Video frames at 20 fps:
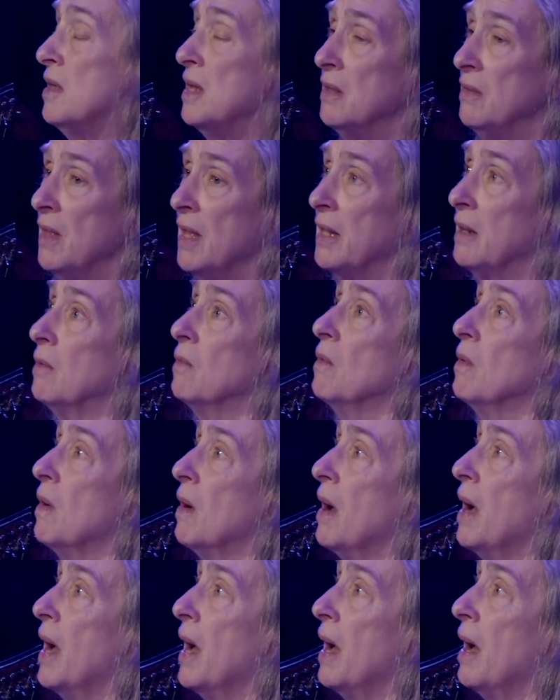other thing that
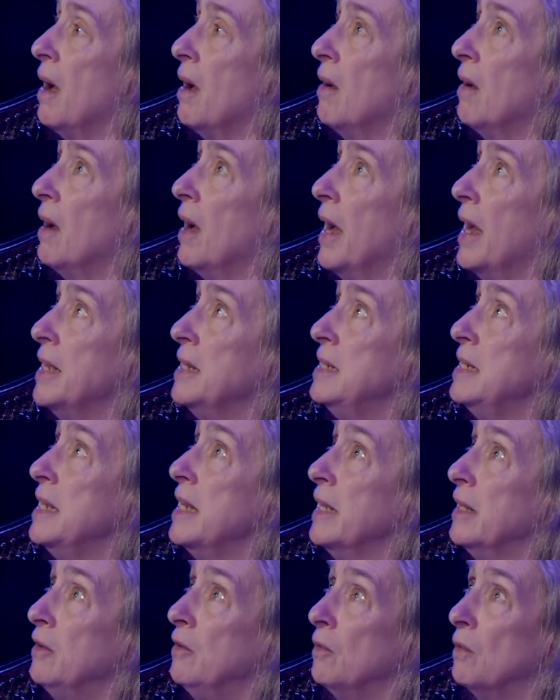I
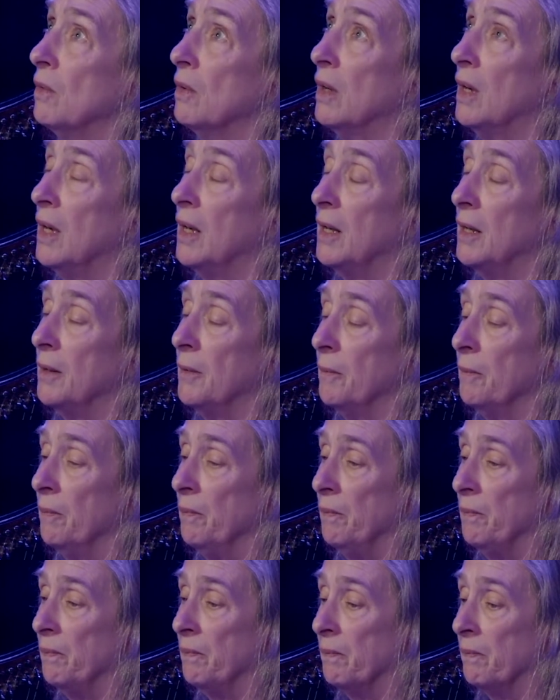did
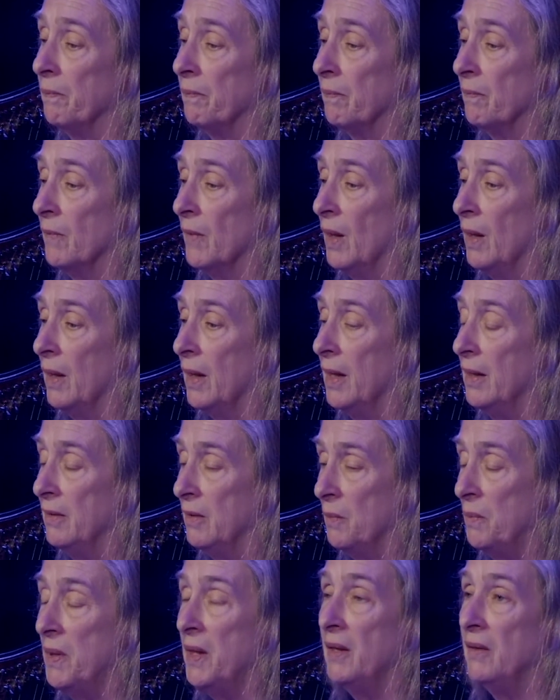in
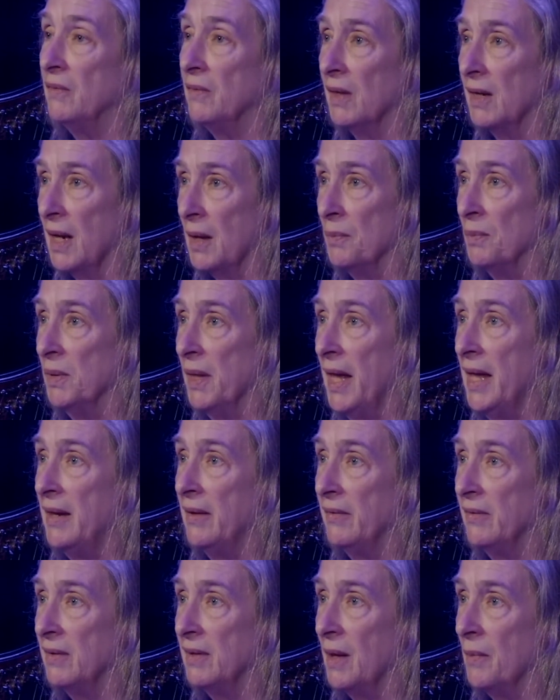the piece that I
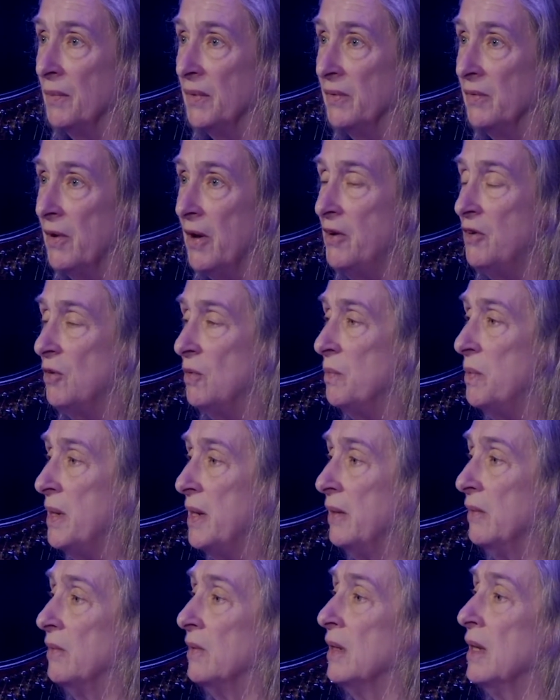played as a demonstration
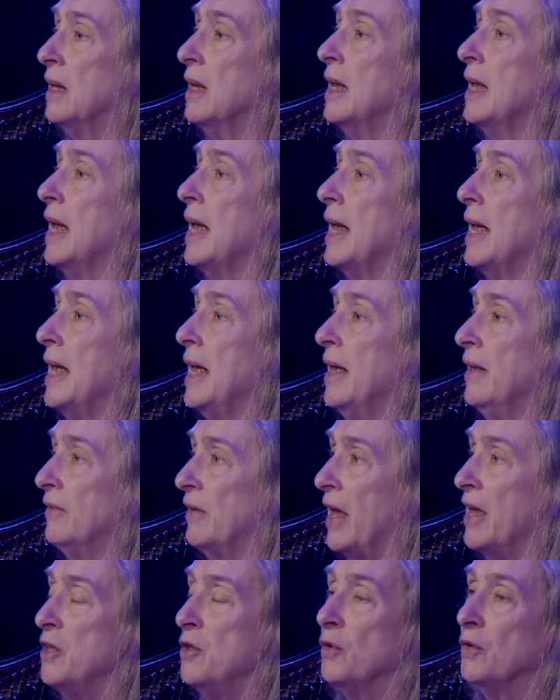piece
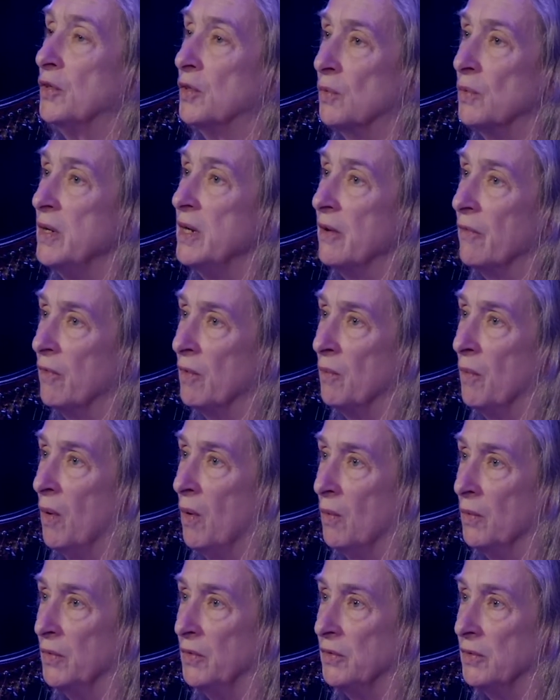is I used 3 different
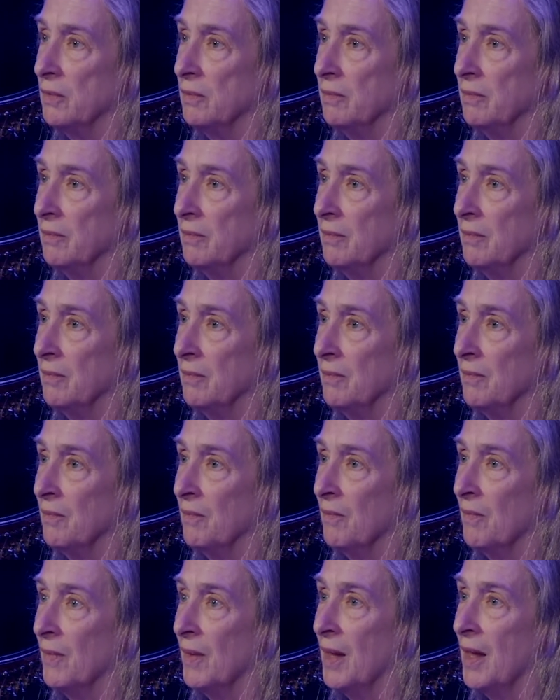modes.
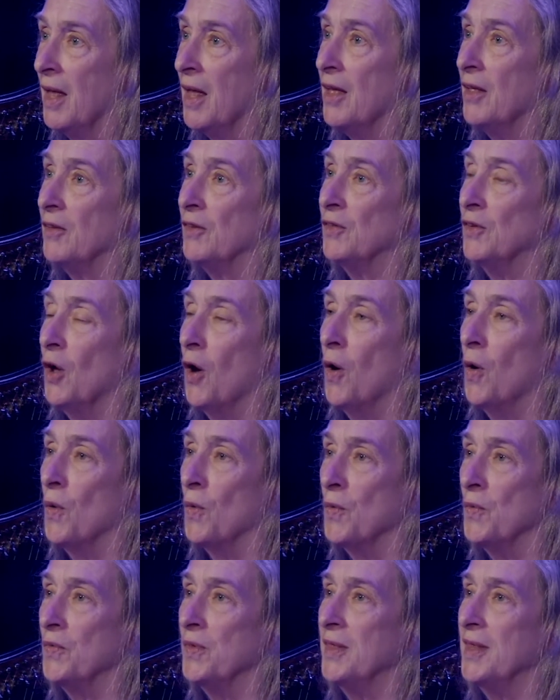Mm-hmm.
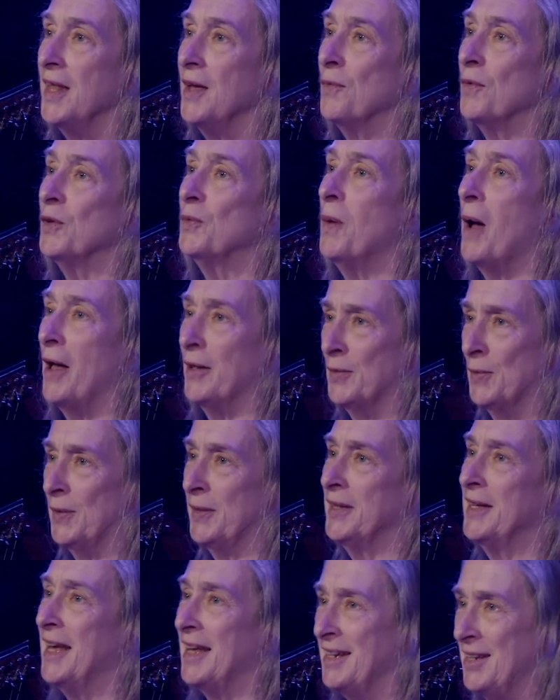So it was
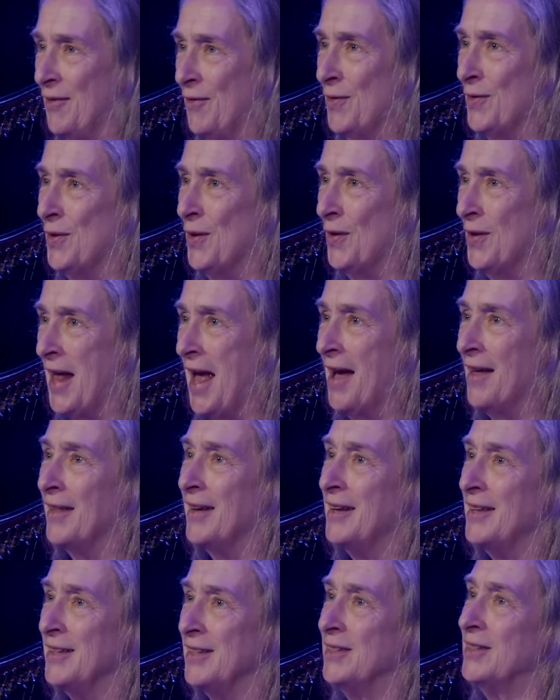possible to get different
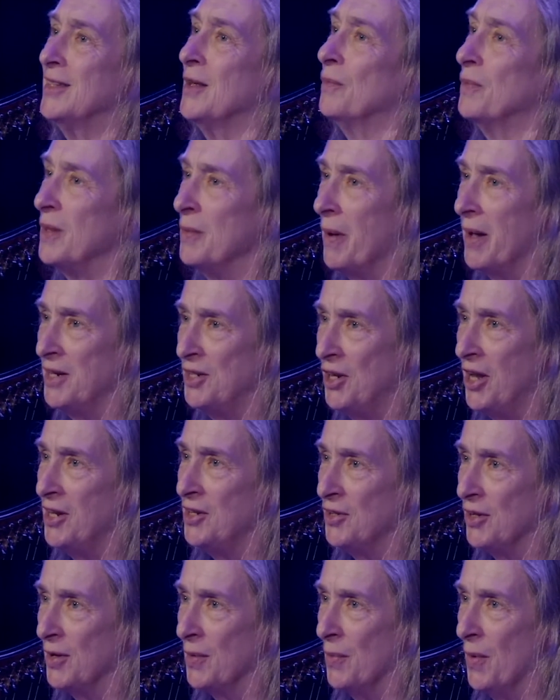tonalities simply by
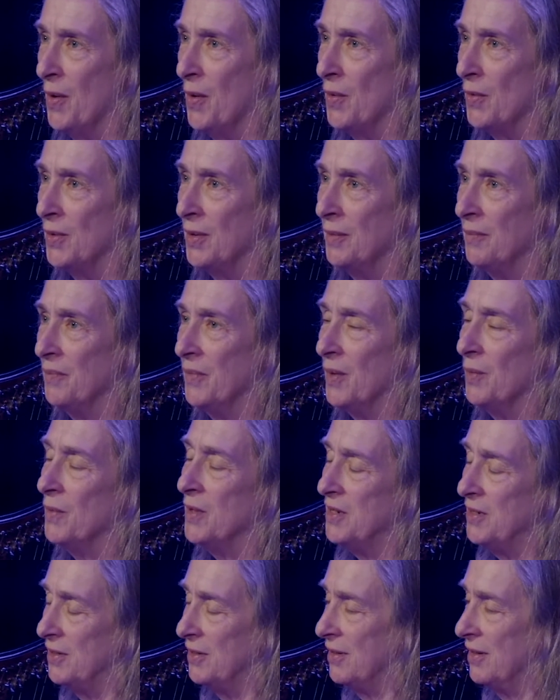changing a mode,
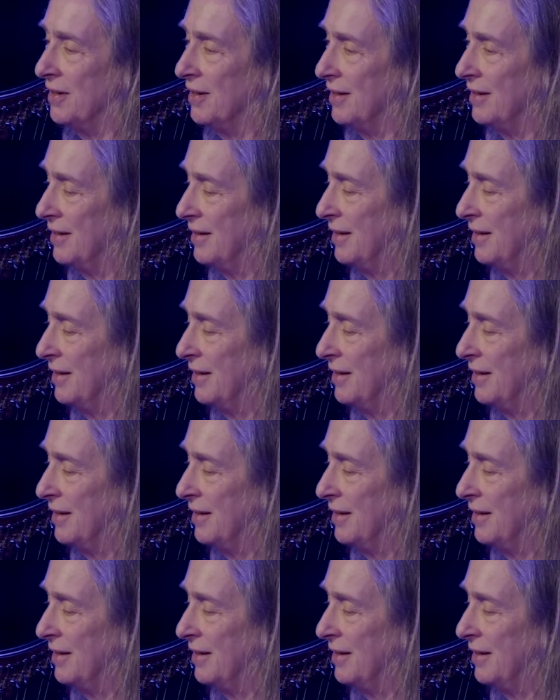which